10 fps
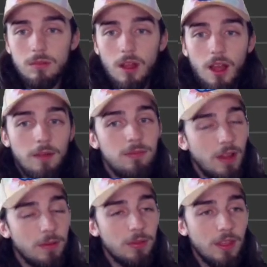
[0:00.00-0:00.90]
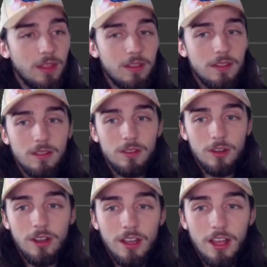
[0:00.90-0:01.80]
I'm fine with this.
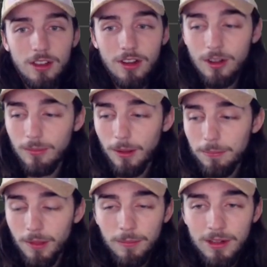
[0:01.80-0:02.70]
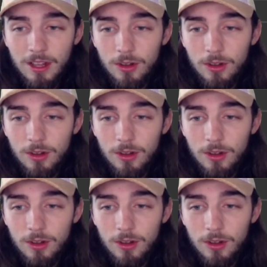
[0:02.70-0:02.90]
They're going to get Trick Room up. Not much I can